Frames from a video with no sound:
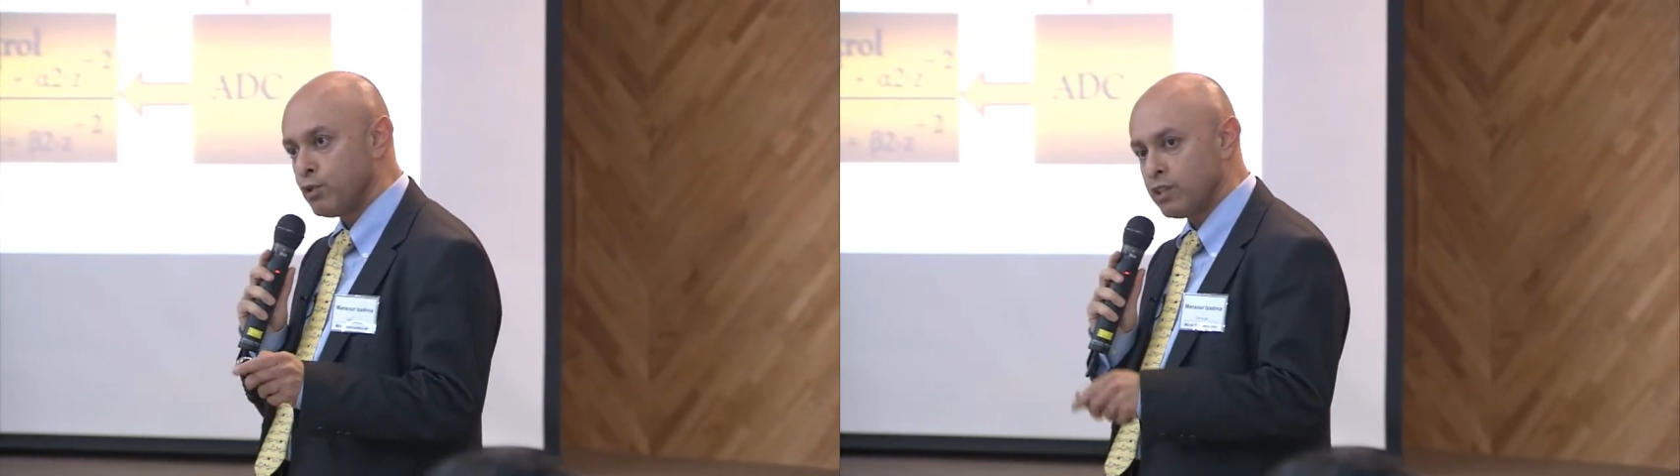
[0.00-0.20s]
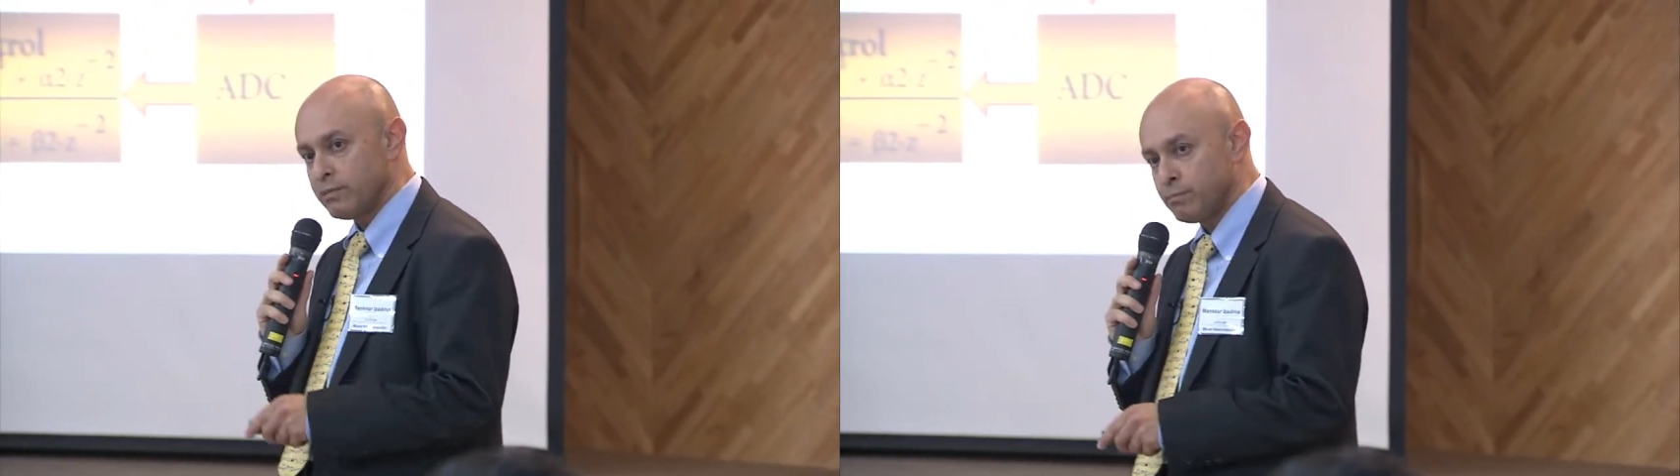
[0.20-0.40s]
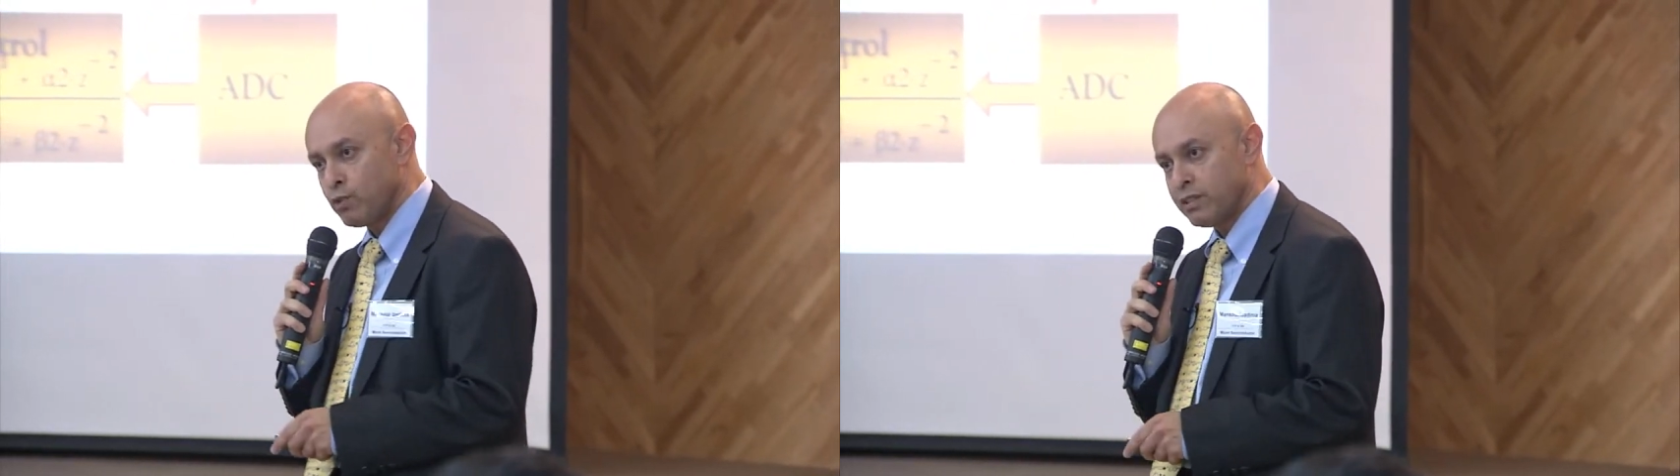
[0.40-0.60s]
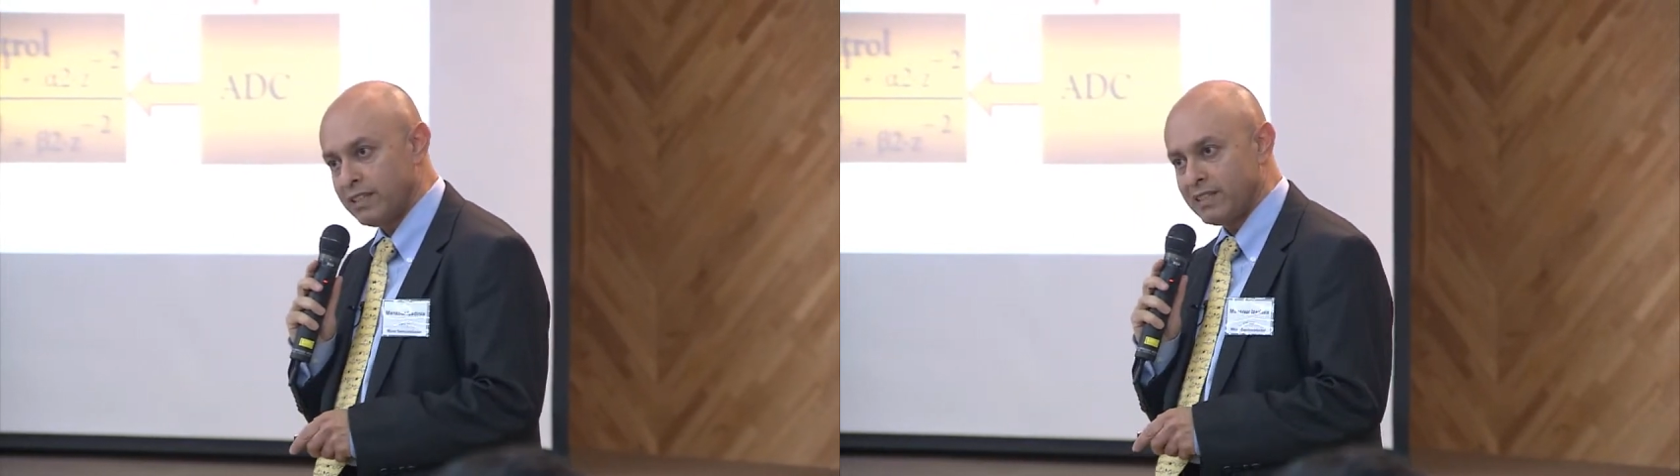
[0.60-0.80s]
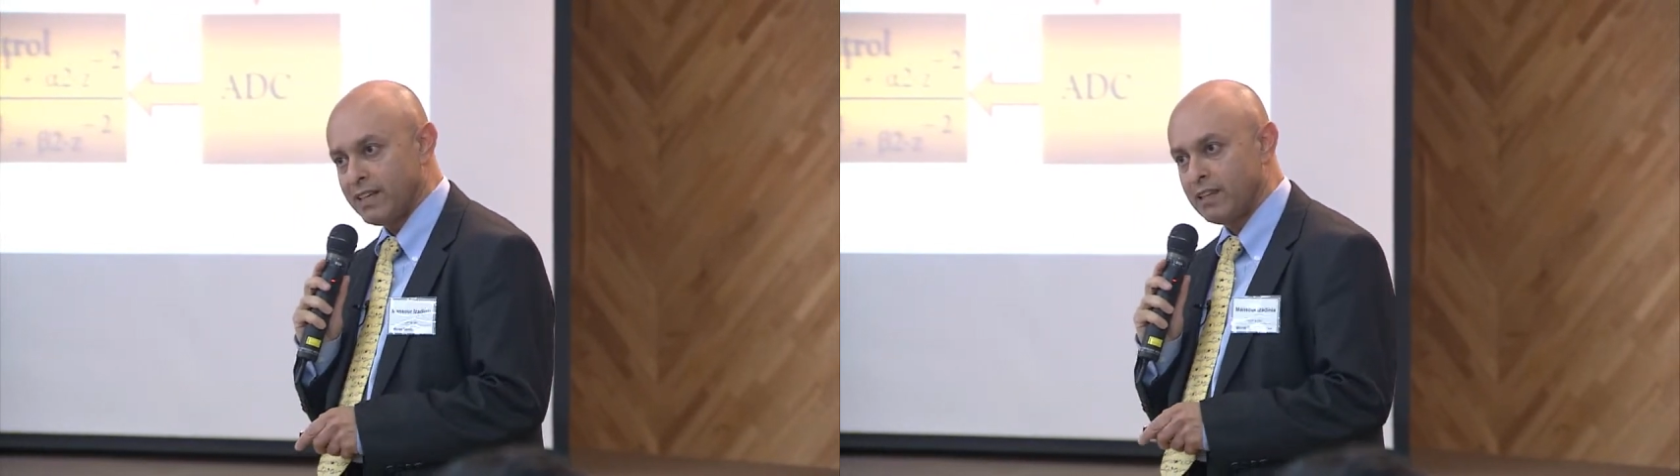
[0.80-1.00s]
more
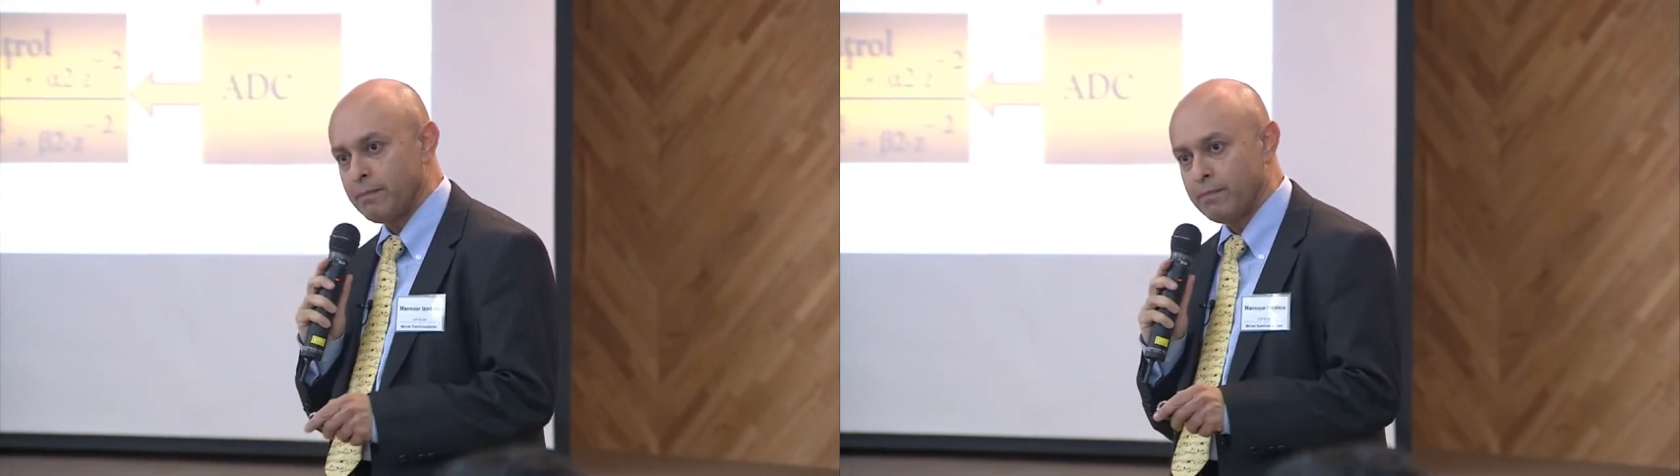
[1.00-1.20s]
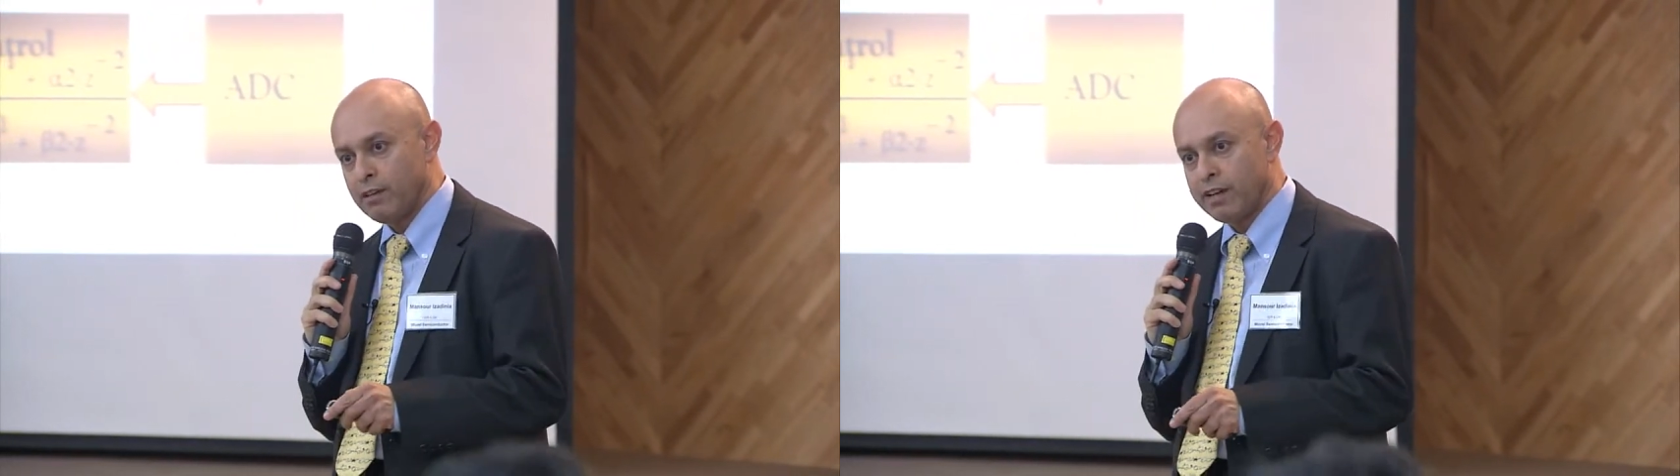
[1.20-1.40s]
detail,